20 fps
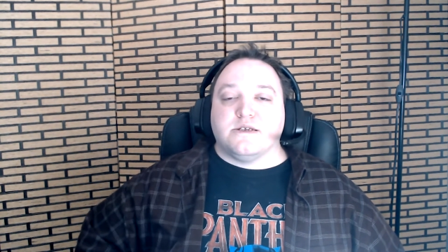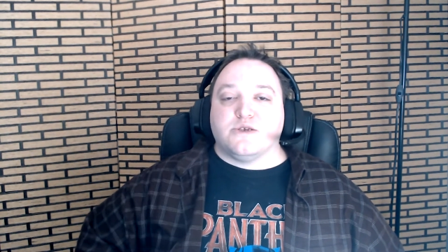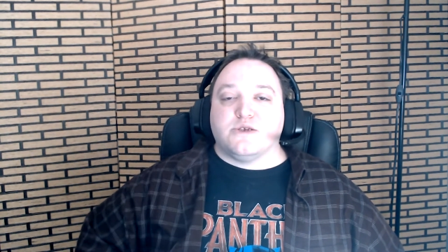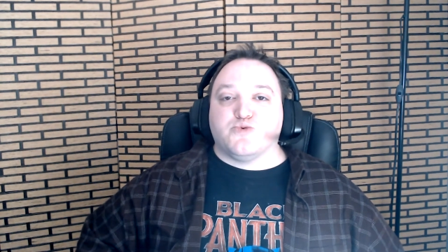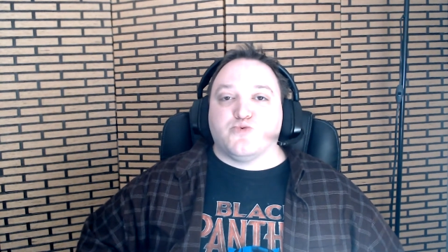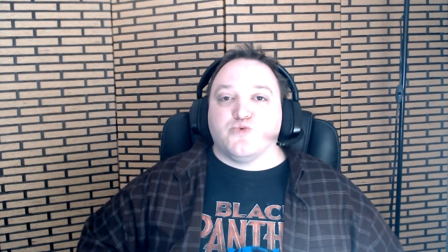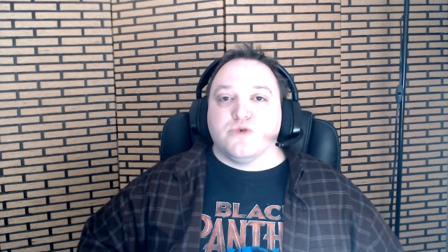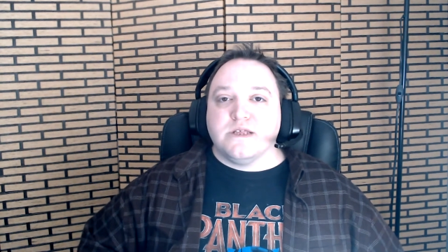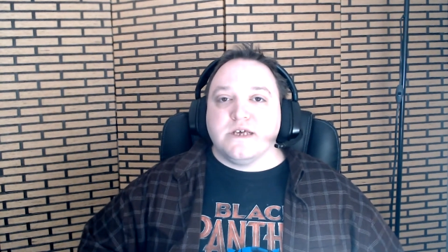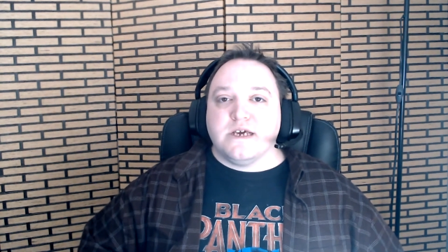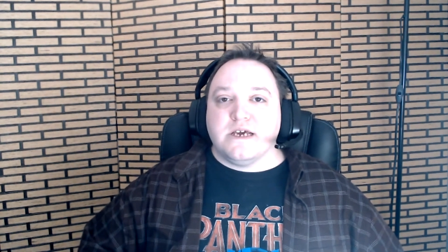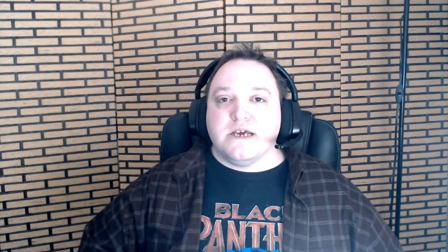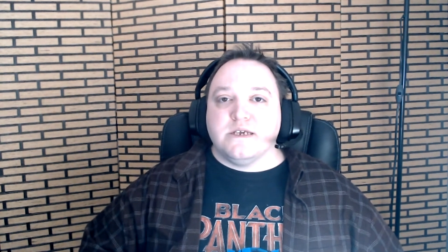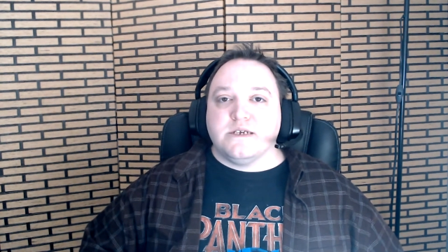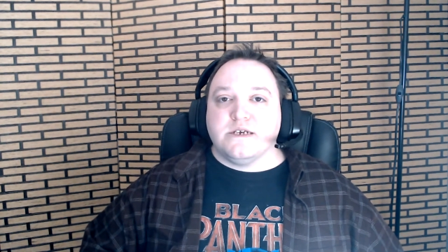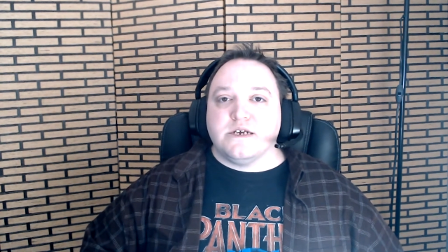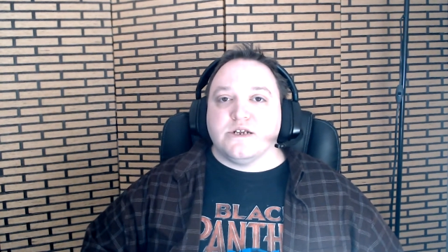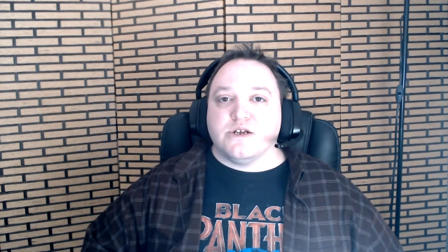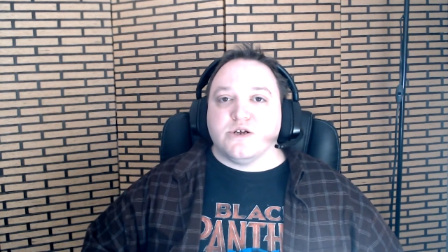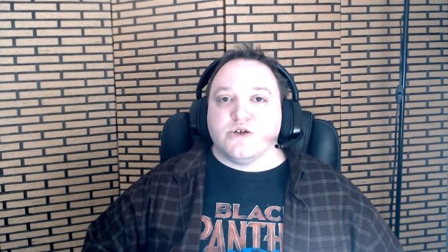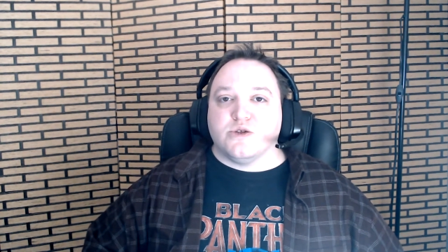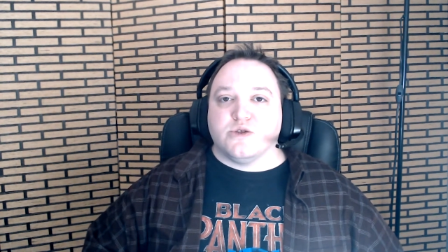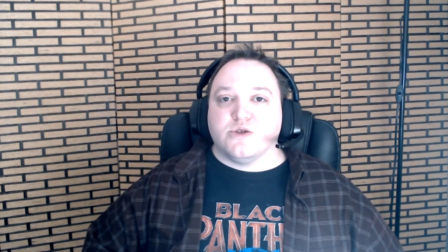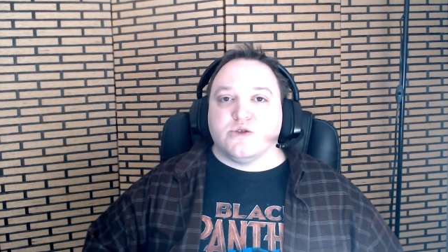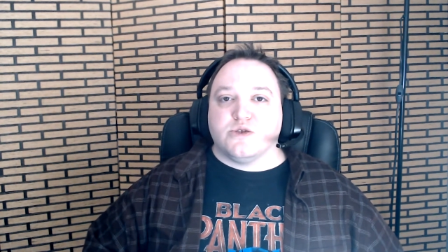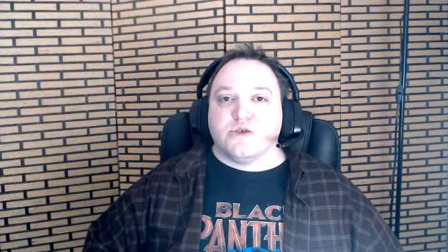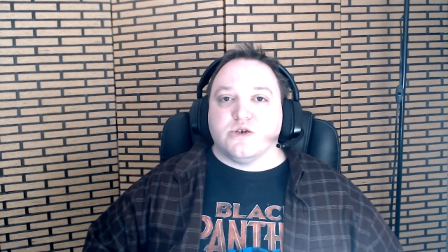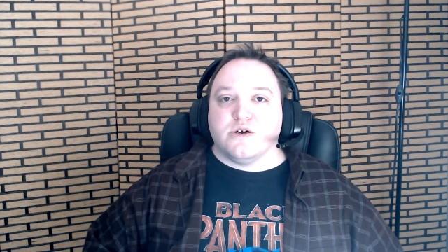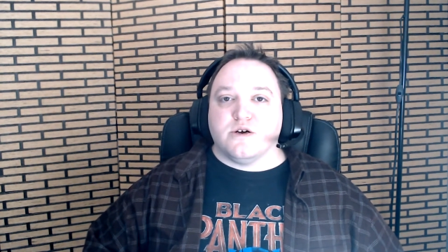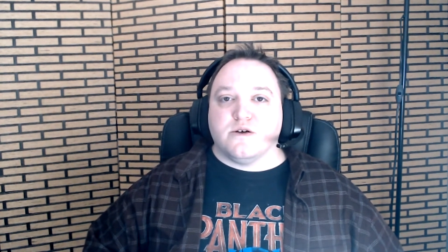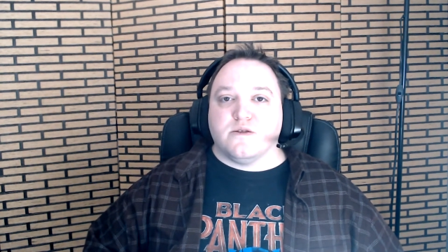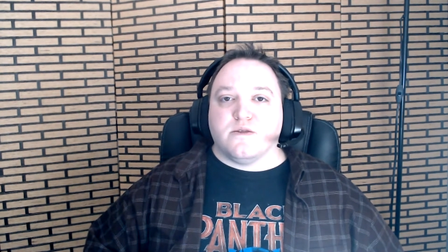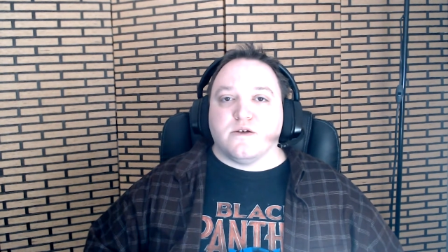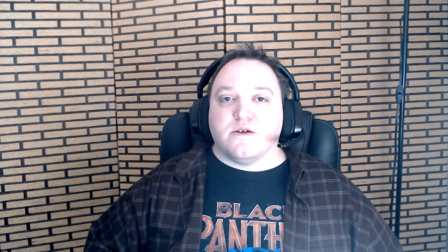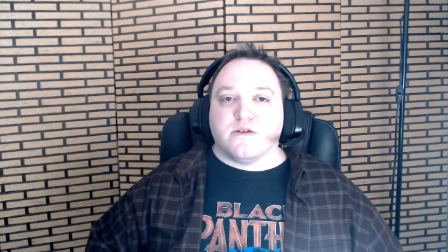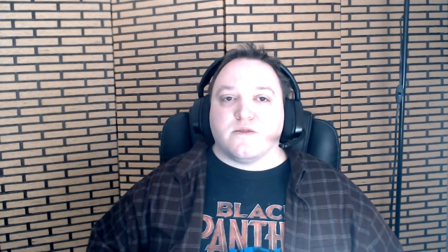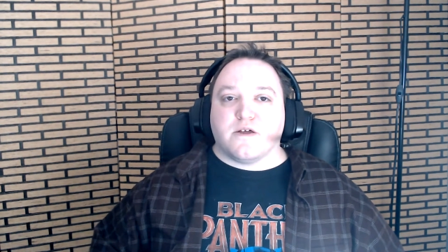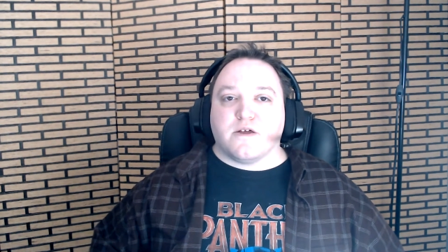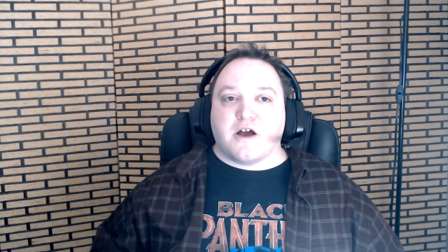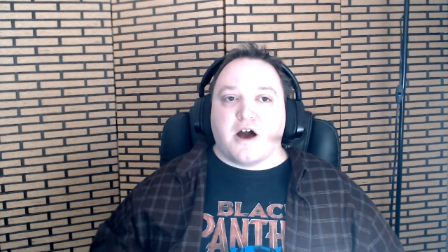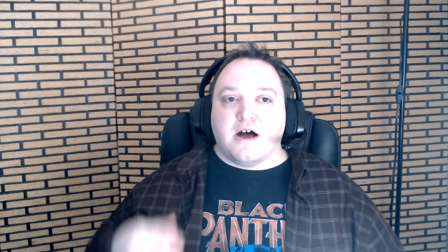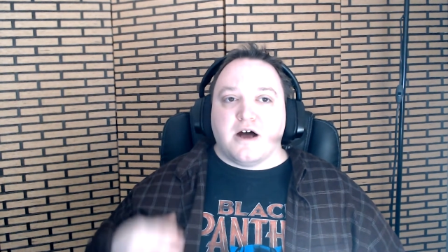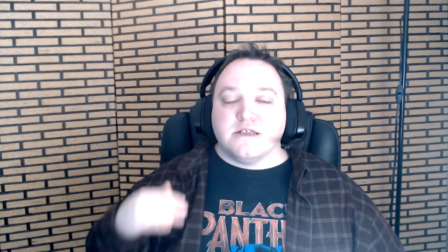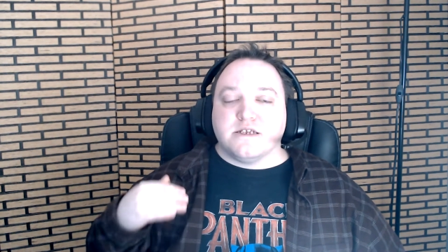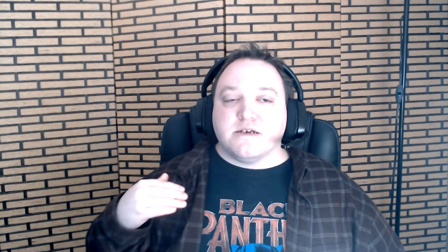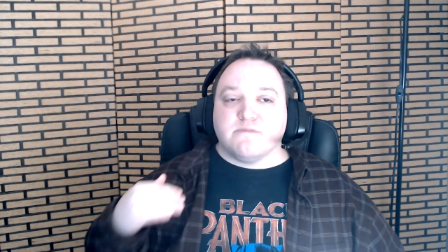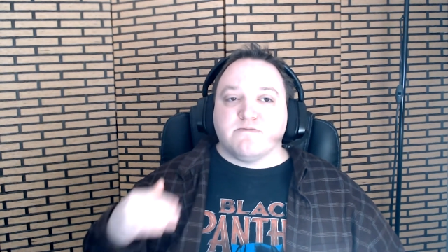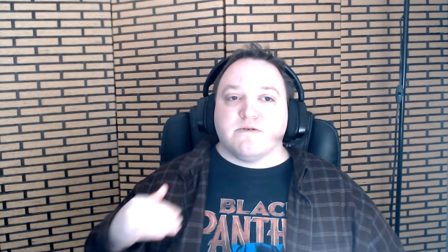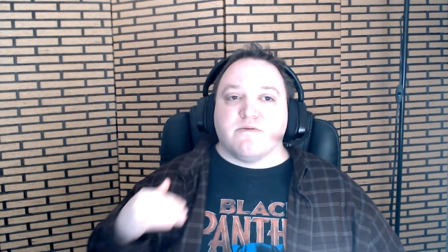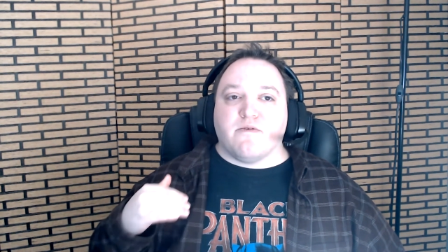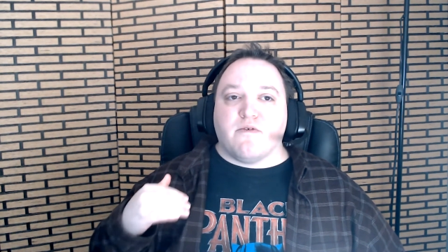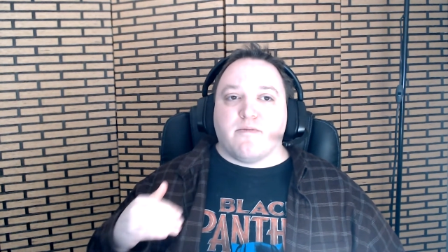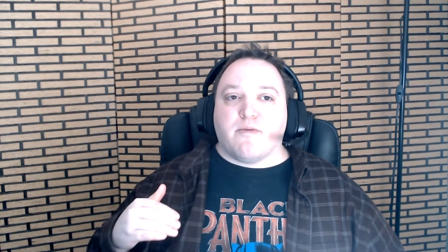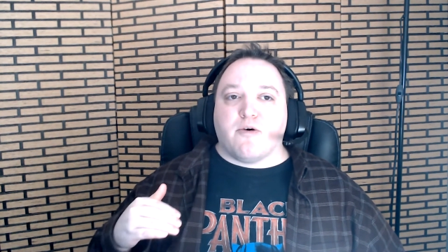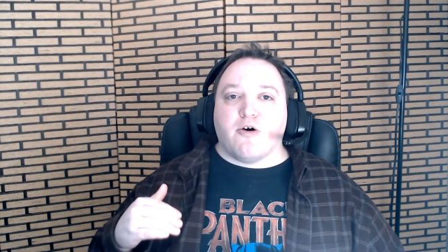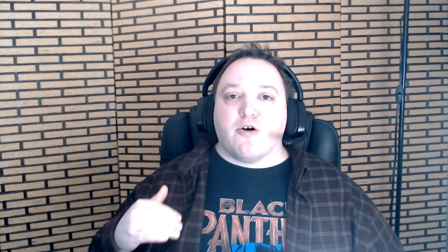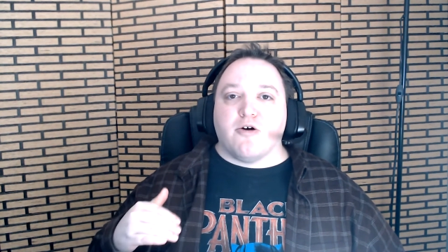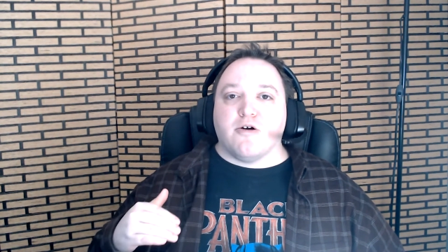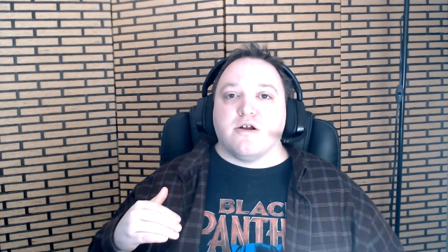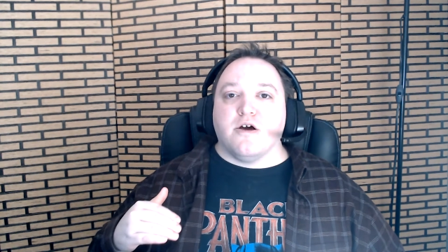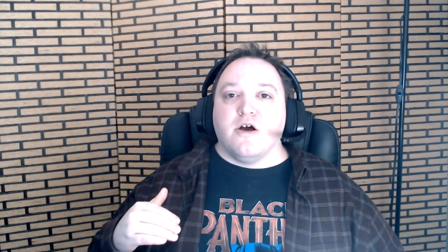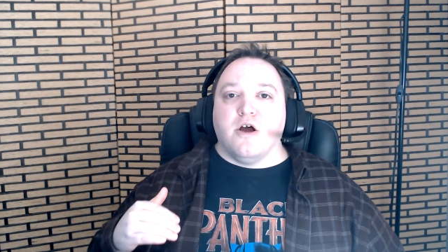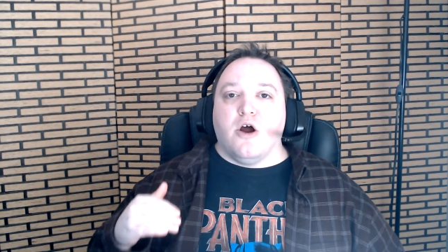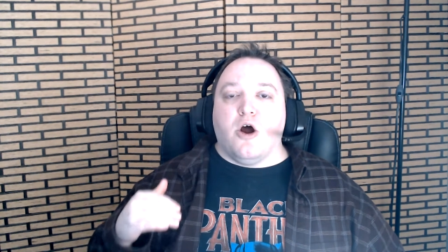it's really easy the concepts of a bard